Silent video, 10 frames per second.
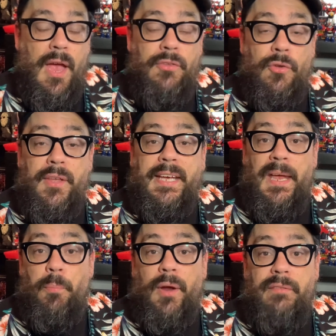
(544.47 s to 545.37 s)
and so they
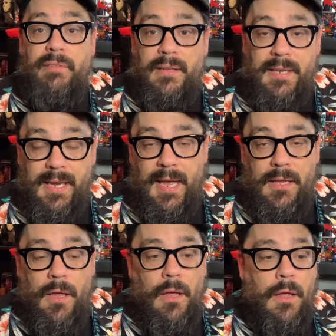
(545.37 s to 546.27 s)
keep reinventing it.
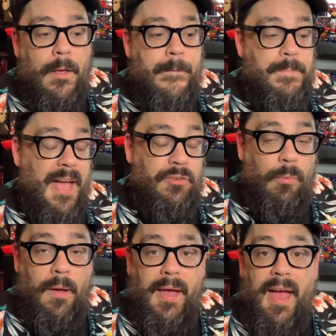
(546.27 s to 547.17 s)
That's
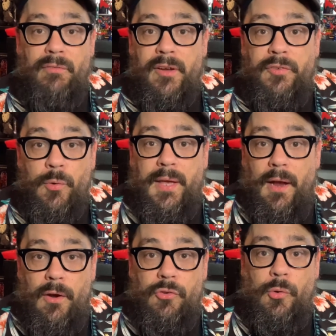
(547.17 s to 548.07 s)
why every few
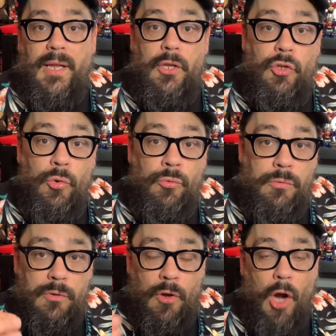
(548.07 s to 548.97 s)
years you get a new
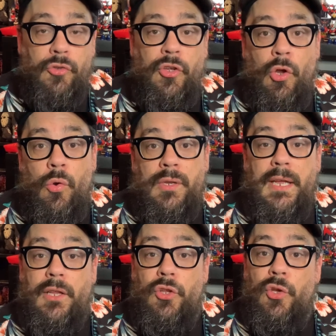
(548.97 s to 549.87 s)
cartoon
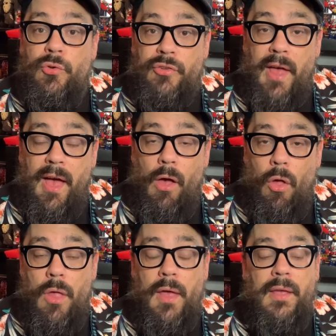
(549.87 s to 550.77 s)
and a new
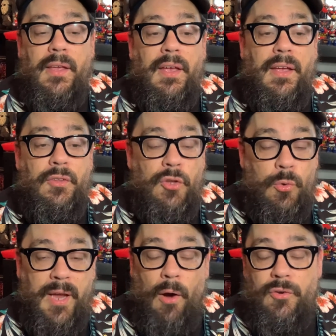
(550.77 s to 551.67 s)
style,
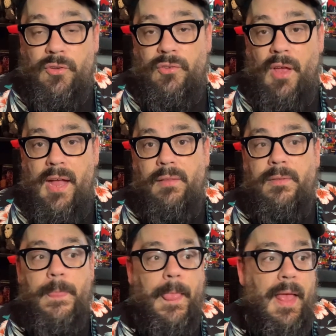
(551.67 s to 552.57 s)
new character
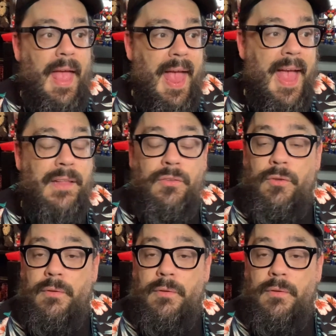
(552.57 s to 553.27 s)
designs. And